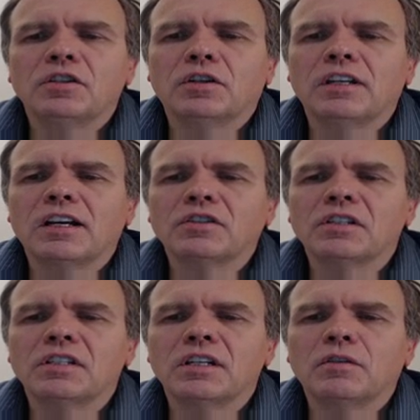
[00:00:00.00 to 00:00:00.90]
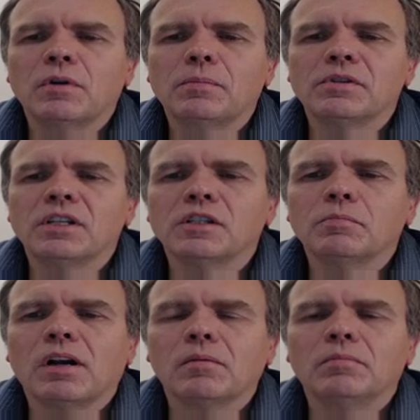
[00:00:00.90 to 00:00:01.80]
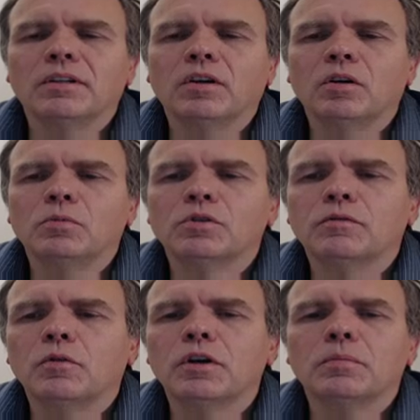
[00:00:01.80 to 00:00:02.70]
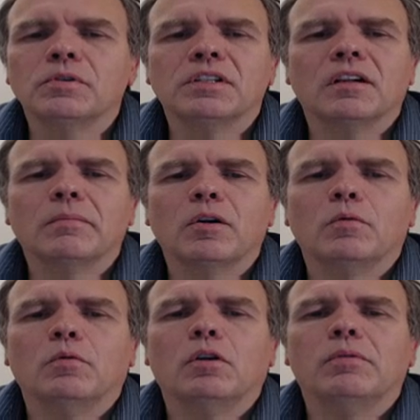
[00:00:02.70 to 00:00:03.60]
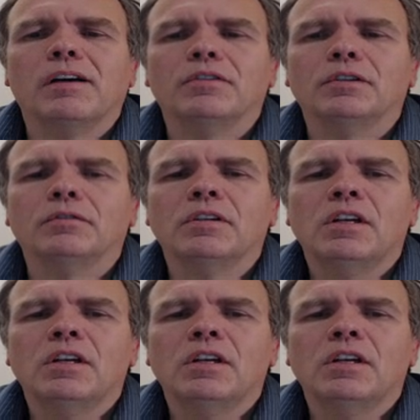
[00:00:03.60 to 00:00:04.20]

you can actually see it represents probably almost 40% of my overall revenue.